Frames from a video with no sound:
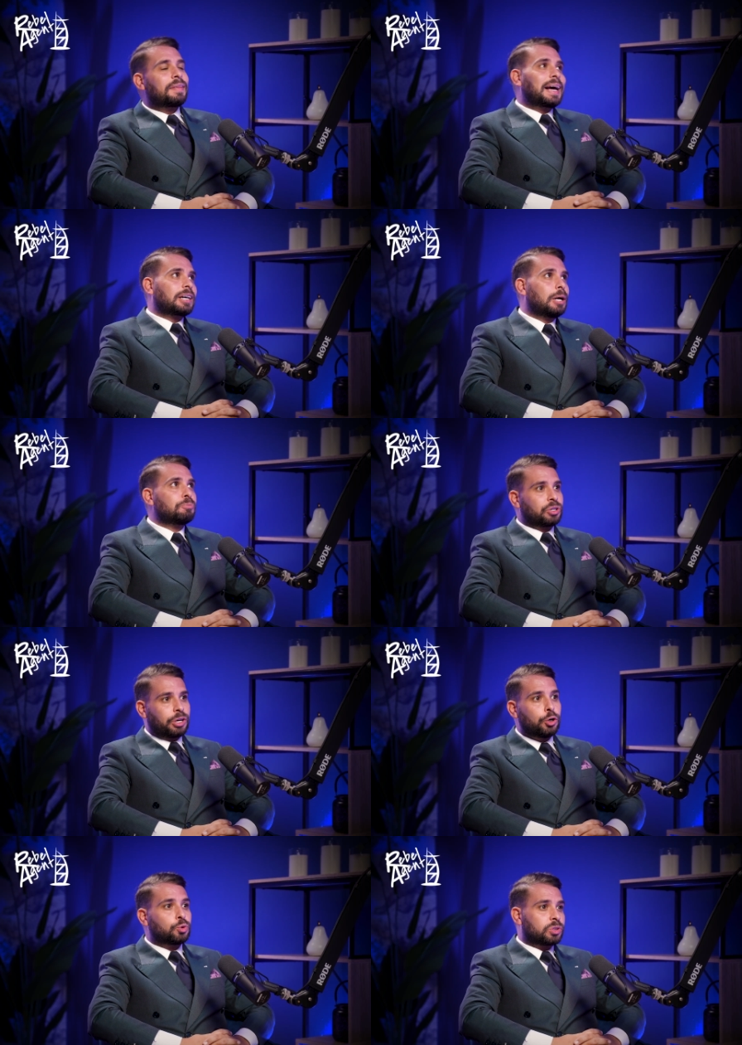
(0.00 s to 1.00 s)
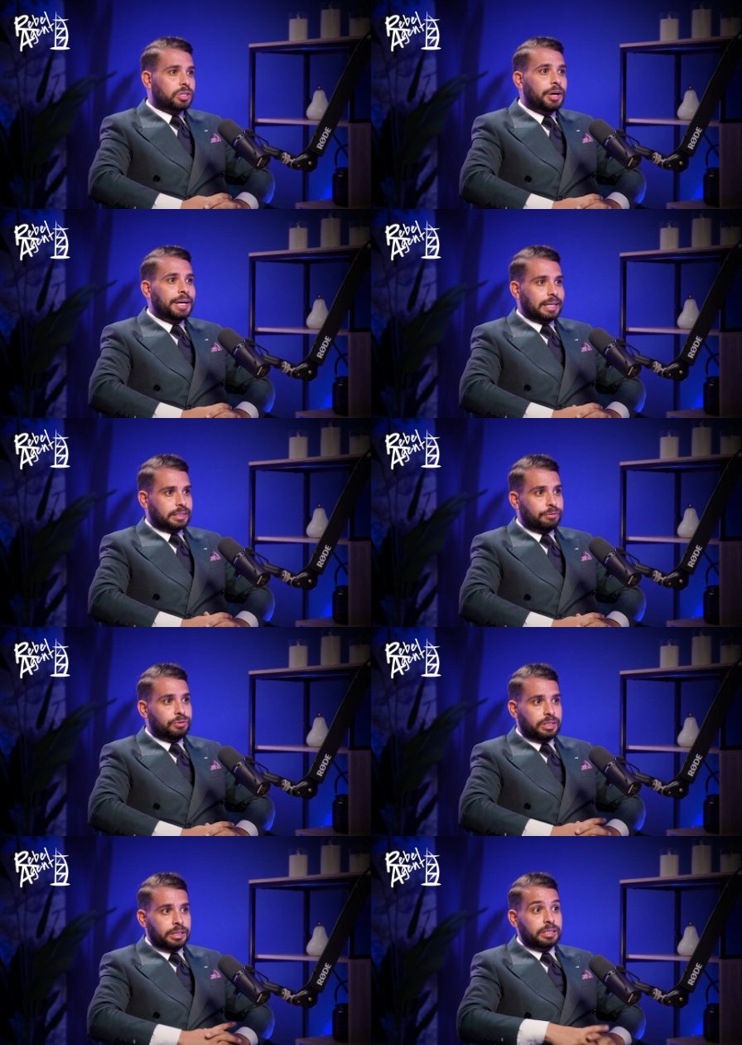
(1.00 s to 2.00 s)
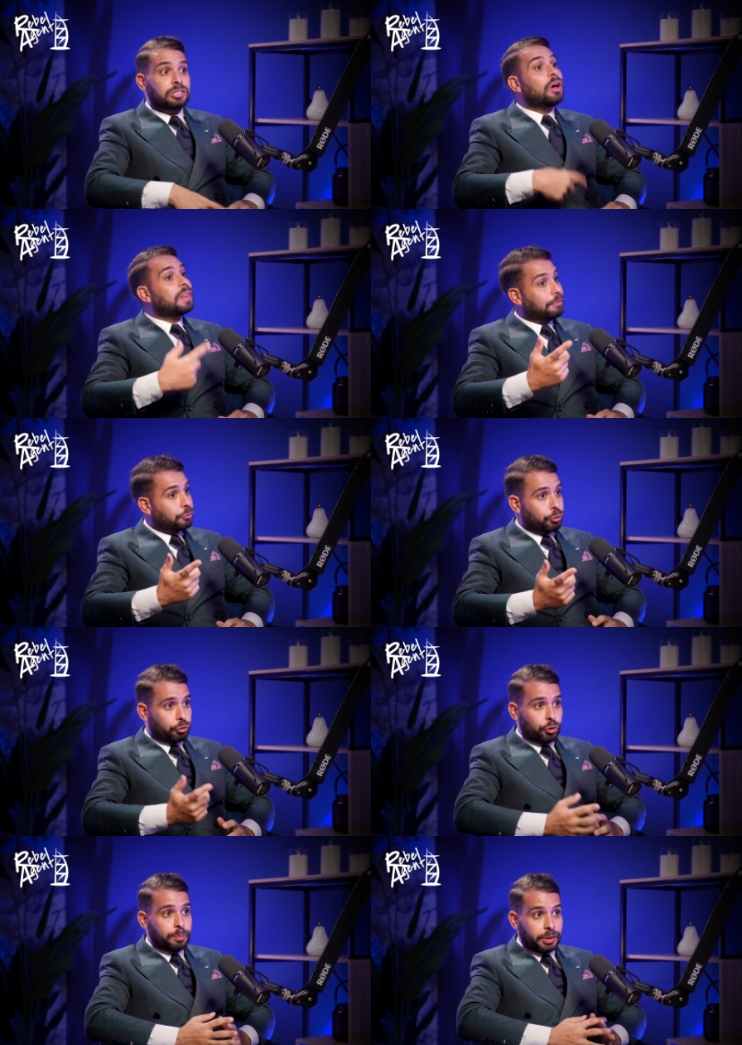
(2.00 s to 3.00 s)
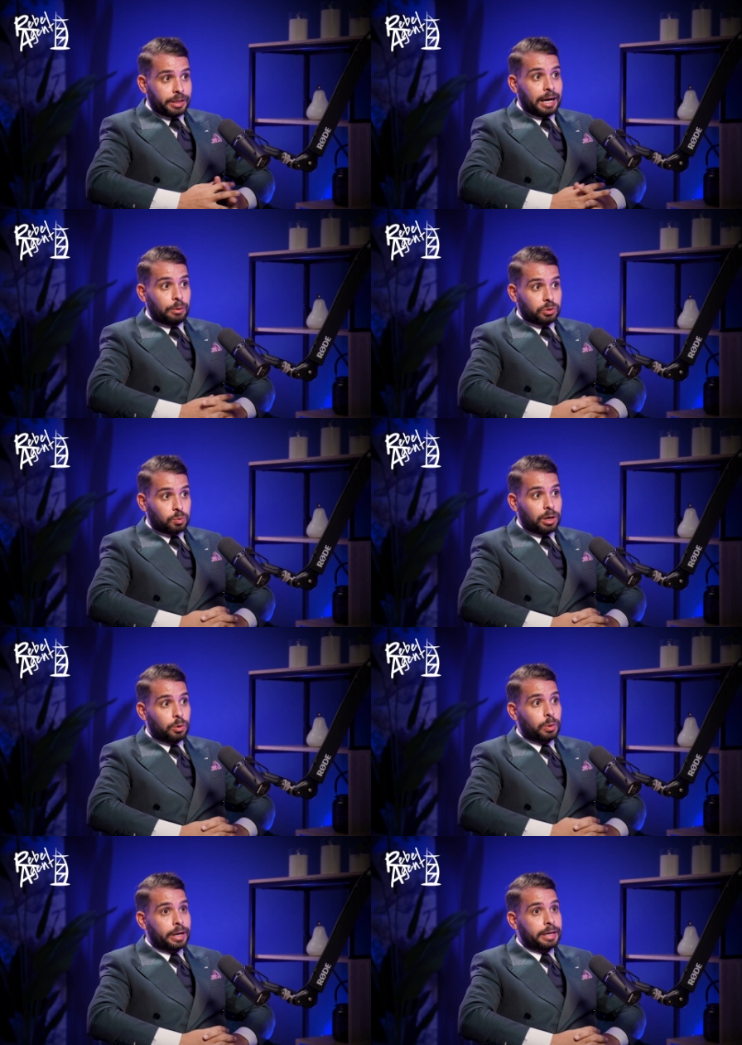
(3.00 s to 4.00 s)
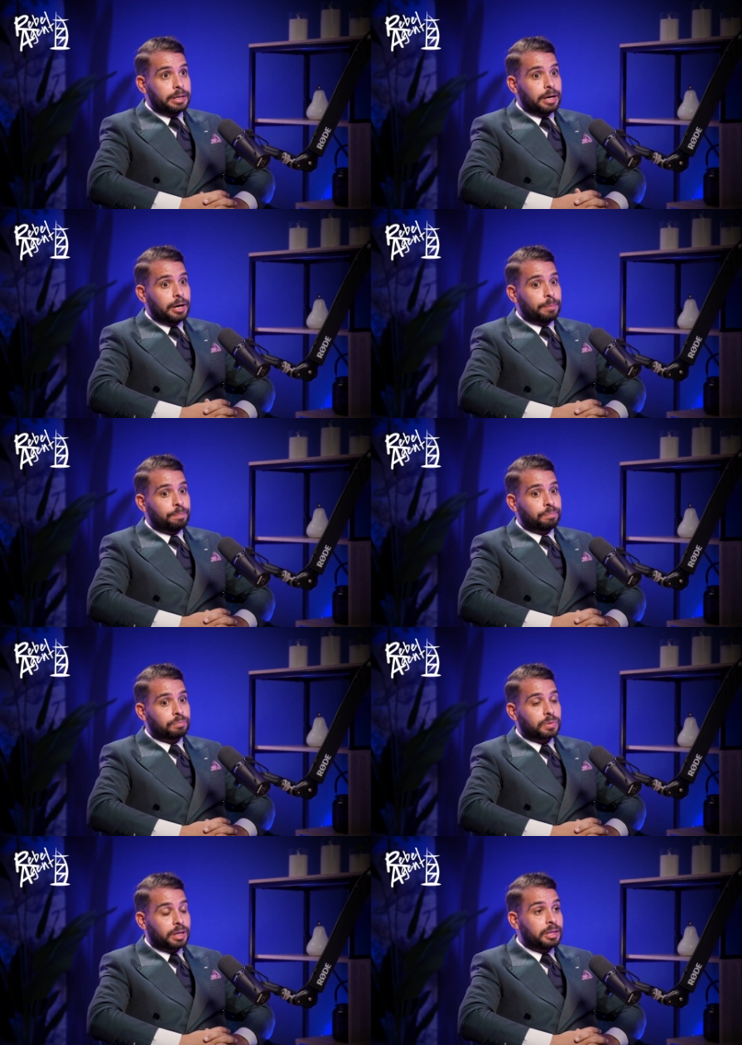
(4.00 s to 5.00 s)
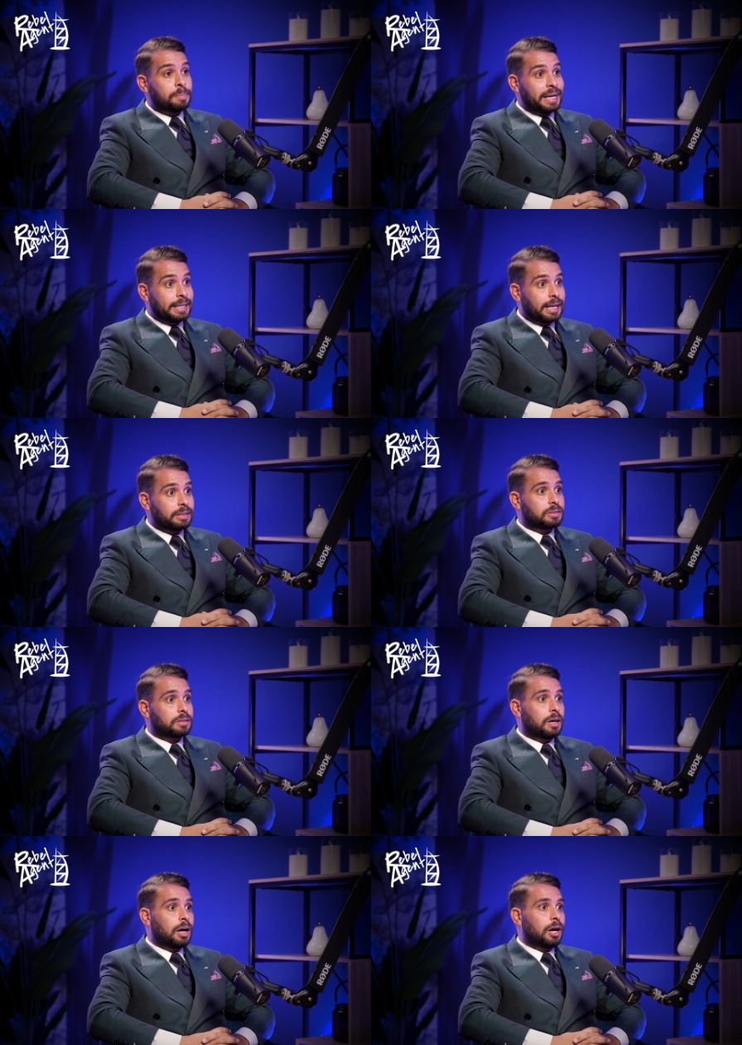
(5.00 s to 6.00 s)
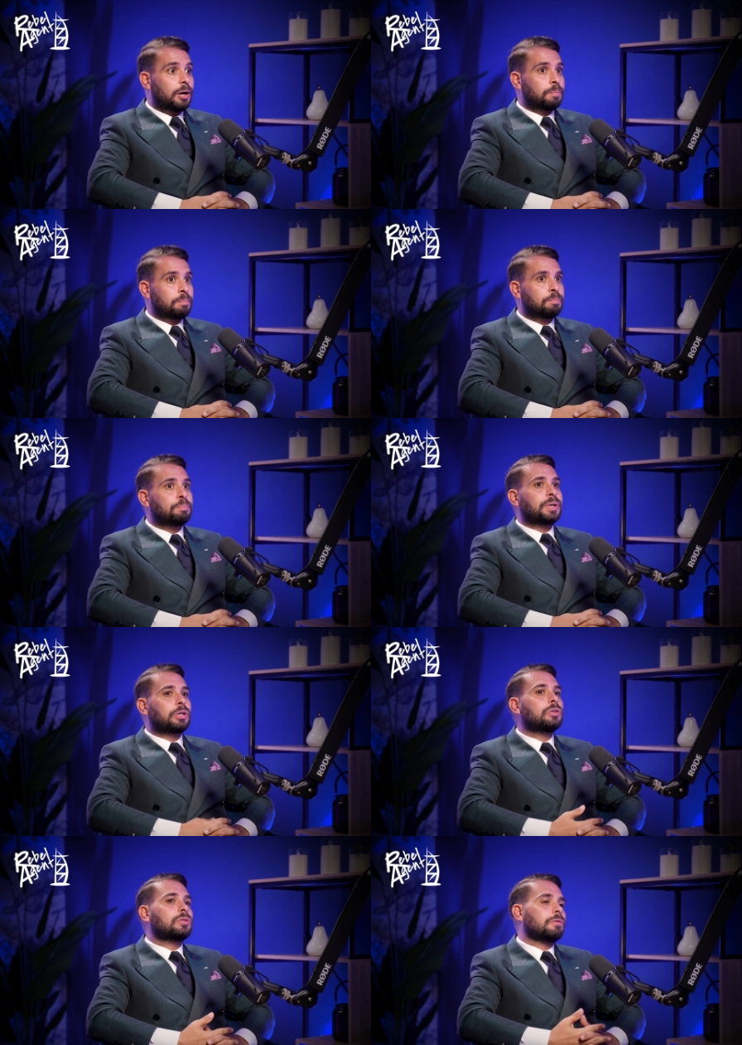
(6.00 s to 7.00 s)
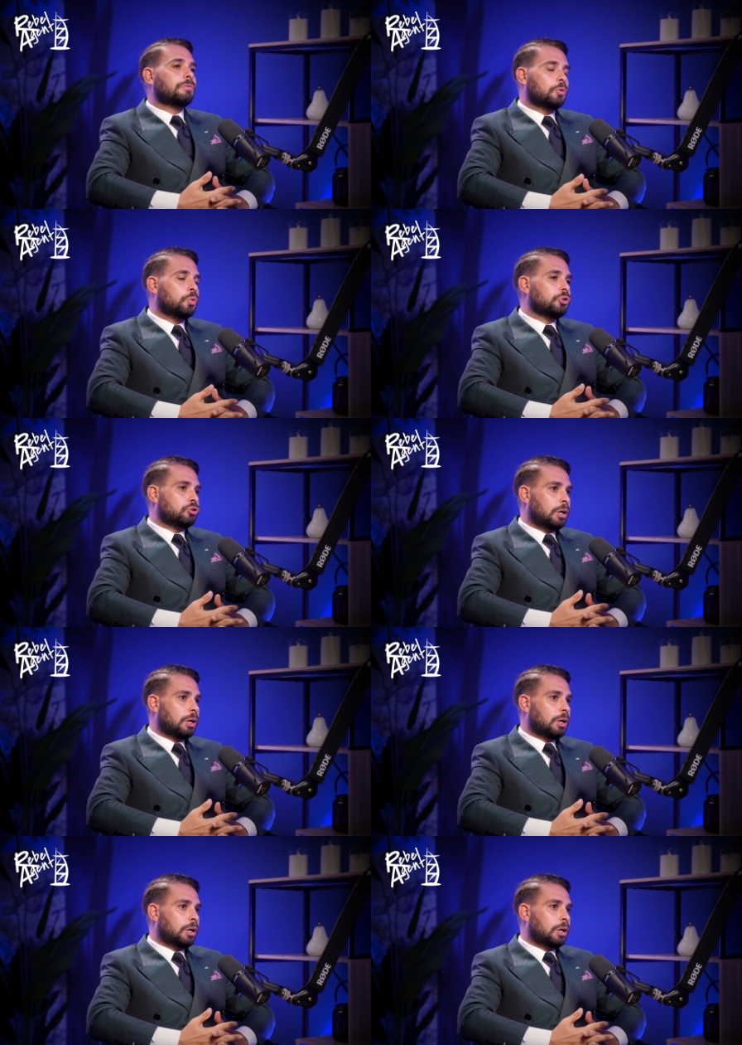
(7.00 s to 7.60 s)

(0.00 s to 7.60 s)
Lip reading: Yeah, that comes and goes with certain activities. It's like that for recruitment now as well in the mainland, because of all the